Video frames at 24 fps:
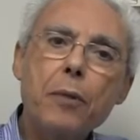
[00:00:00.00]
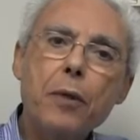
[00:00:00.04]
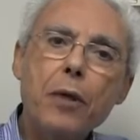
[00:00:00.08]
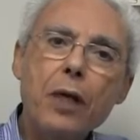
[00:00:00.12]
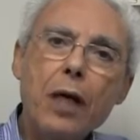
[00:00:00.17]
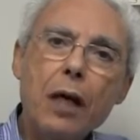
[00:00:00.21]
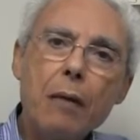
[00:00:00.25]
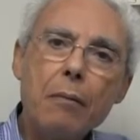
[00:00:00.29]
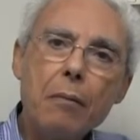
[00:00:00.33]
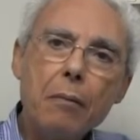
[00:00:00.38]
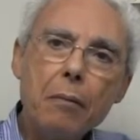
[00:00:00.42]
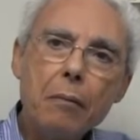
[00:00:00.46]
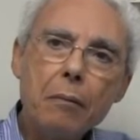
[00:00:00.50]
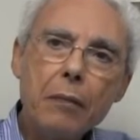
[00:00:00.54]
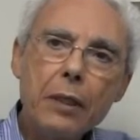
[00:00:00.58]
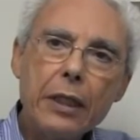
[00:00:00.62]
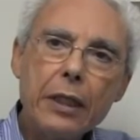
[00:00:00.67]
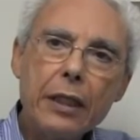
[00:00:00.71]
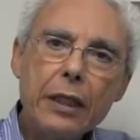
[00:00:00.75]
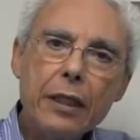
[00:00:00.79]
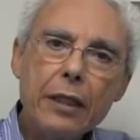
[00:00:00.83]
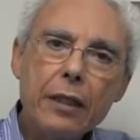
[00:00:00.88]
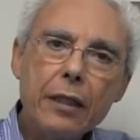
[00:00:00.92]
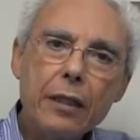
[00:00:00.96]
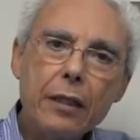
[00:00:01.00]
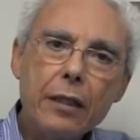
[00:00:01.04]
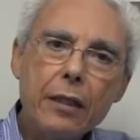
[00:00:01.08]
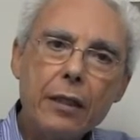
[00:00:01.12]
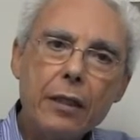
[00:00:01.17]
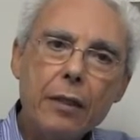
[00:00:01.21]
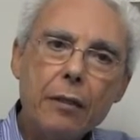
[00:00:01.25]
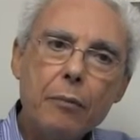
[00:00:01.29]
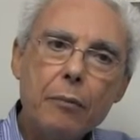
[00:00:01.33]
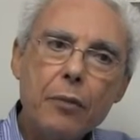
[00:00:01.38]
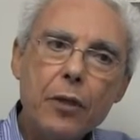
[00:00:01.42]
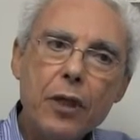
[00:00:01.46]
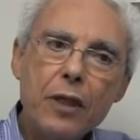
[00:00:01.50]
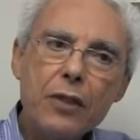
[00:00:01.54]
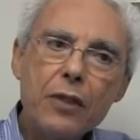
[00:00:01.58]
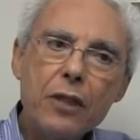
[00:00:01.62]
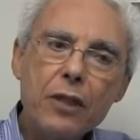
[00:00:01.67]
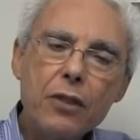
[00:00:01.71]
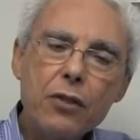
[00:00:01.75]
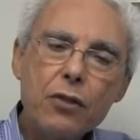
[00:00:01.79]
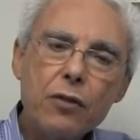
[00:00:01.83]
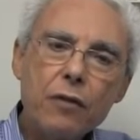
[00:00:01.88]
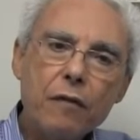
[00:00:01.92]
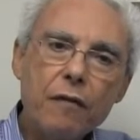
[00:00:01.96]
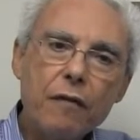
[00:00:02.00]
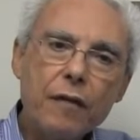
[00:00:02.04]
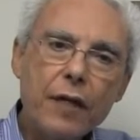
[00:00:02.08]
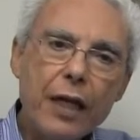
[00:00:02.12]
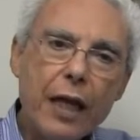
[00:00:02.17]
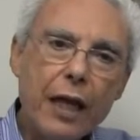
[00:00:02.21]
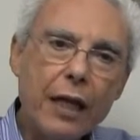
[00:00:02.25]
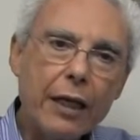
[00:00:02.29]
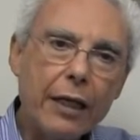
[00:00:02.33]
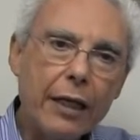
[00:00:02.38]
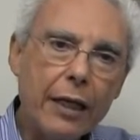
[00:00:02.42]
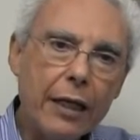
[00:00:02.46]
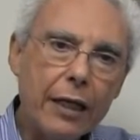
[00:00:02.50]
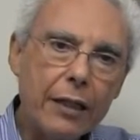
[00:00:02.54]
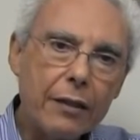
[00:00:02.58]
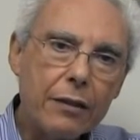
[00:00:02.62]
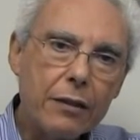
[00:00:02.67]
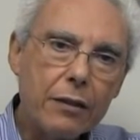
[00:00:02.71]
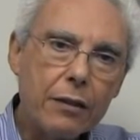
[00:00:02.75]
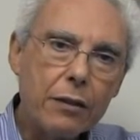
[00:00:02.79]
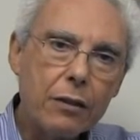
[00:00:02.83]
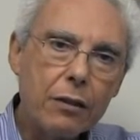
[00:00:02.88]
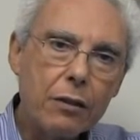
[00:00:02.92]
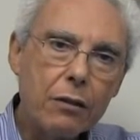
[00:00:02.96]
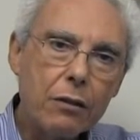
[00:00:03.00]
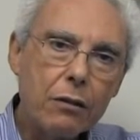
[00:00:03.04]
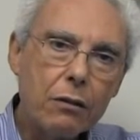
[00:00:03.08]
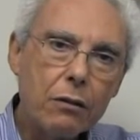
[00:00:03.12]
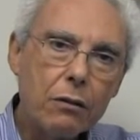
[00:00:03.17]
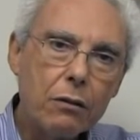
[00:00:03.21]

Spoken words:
probably presence of phthalates